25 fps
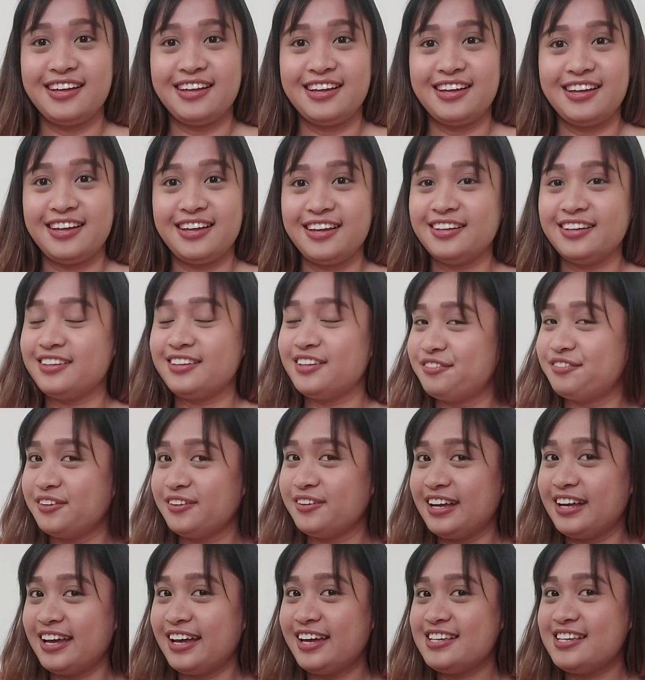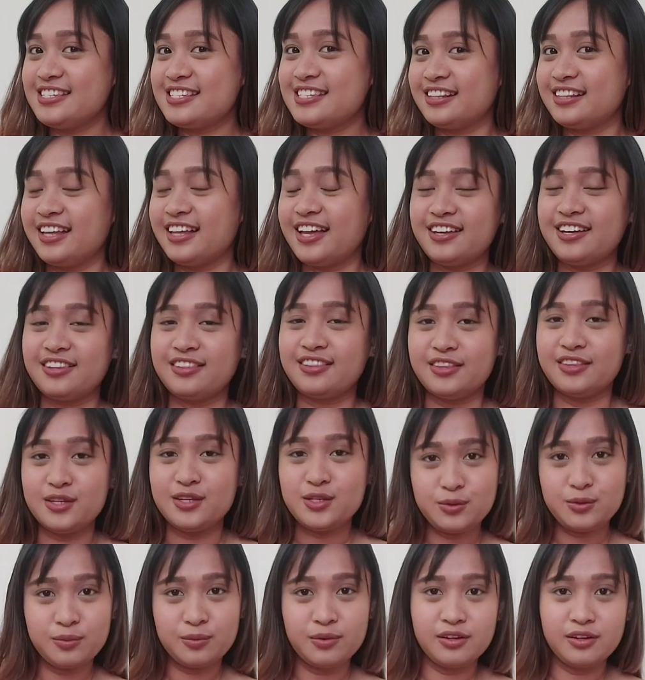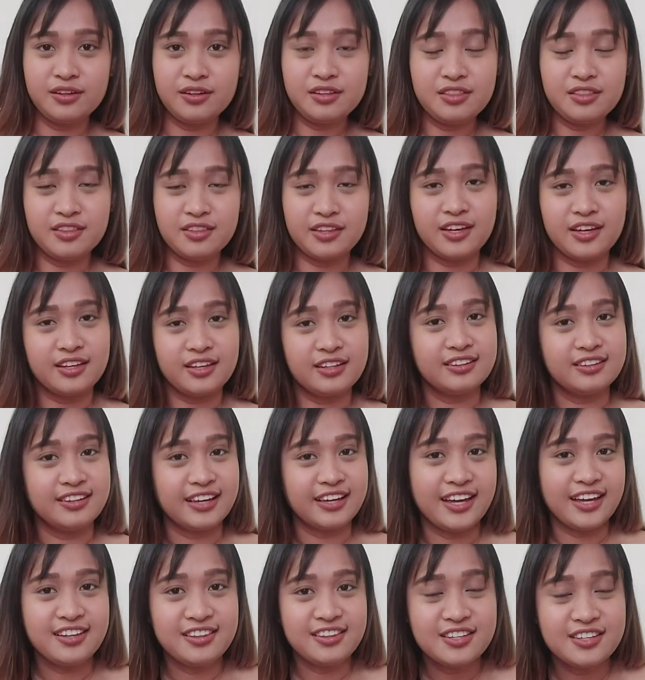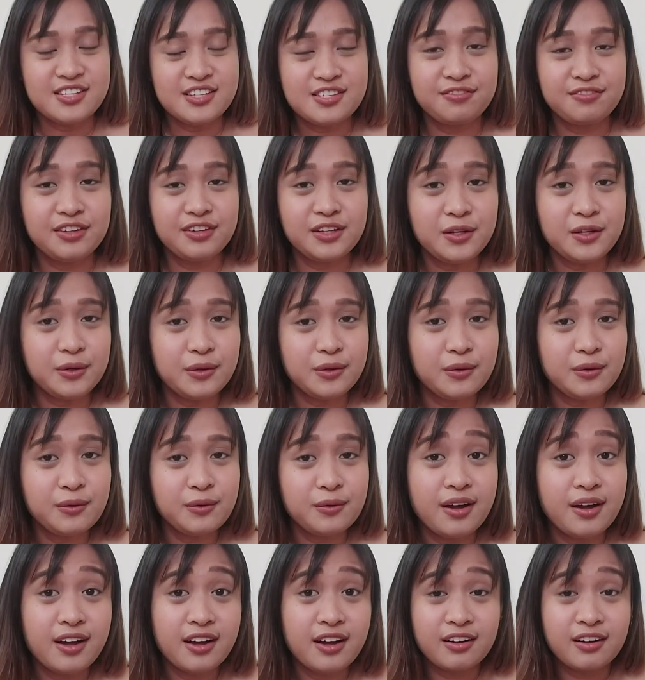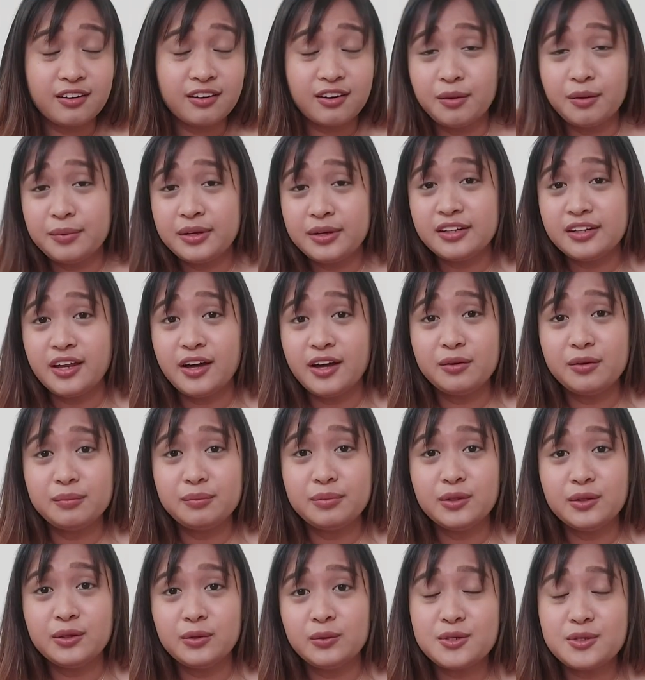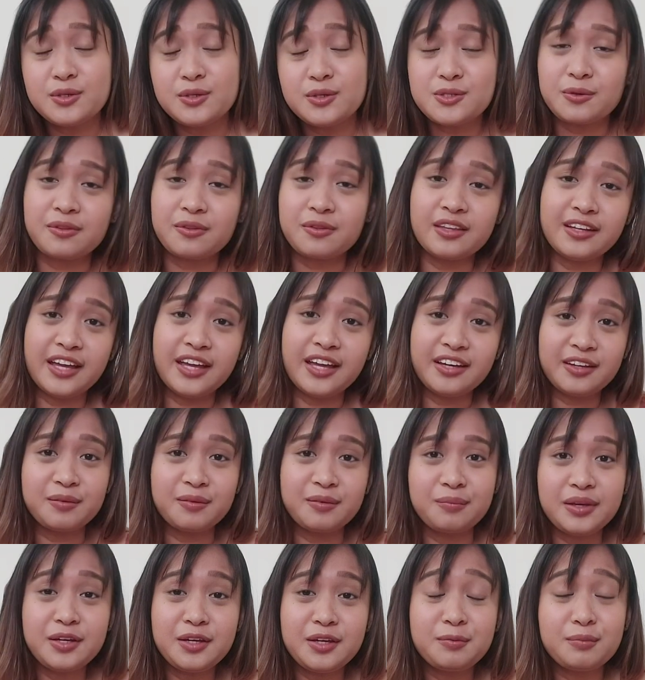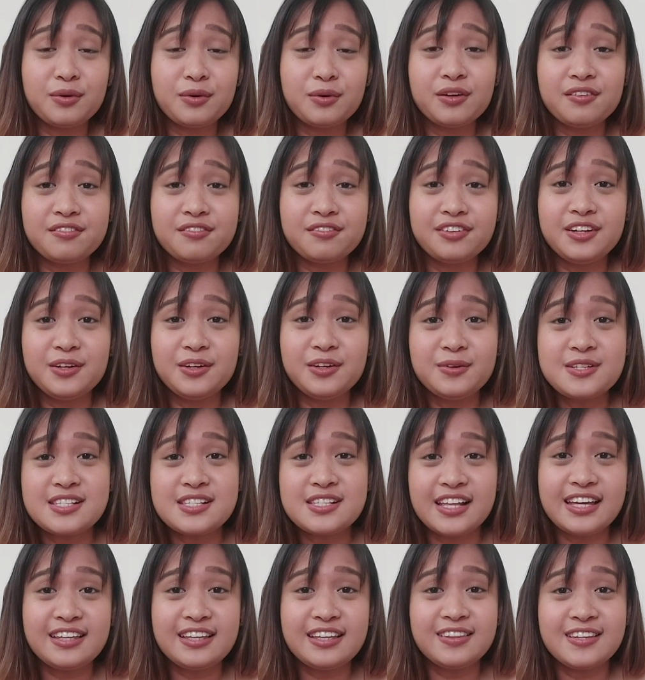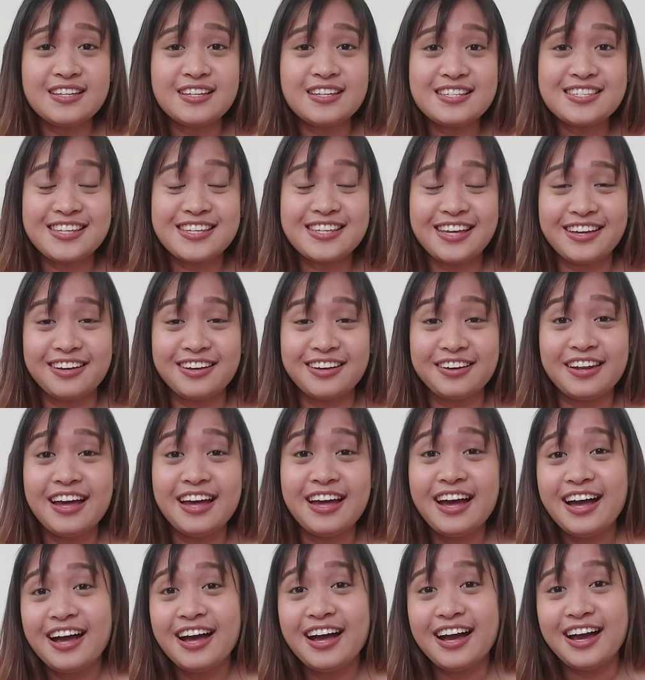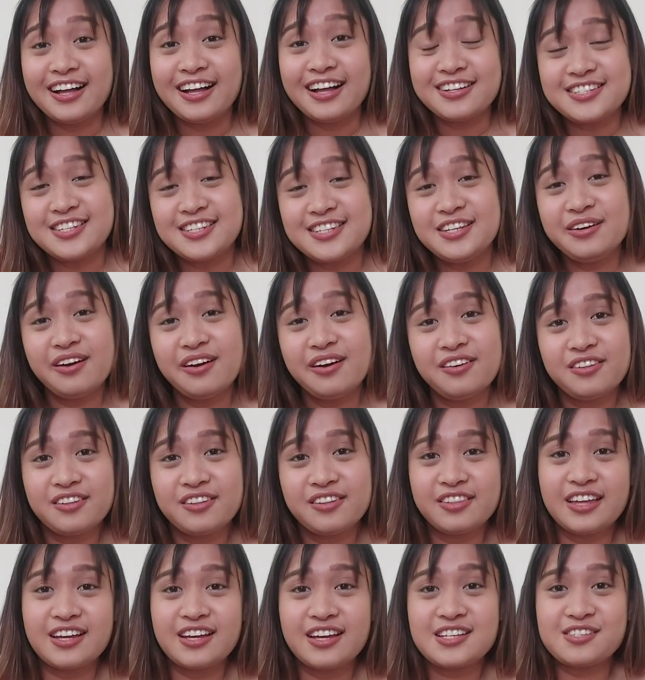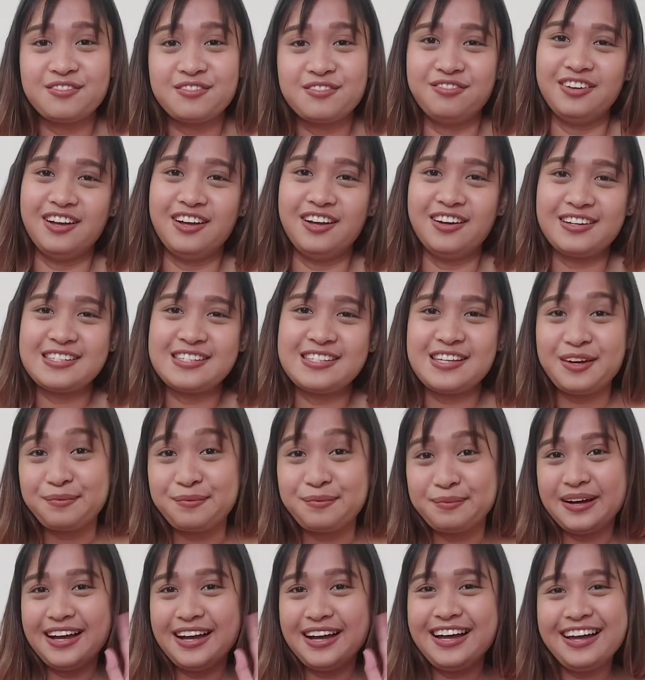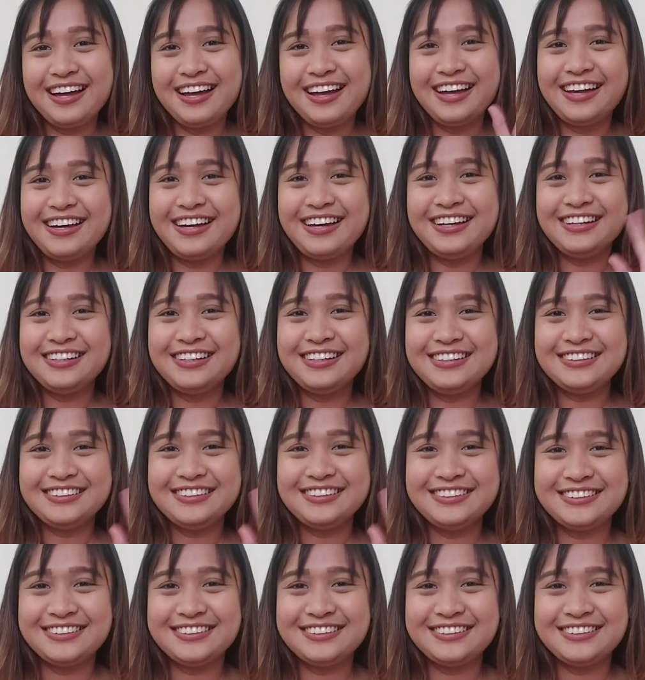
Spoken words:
And if you guys like this one, then like this video. Comment down below so that I can make more videos like this. And I'll see you on the next vlogs. Bye!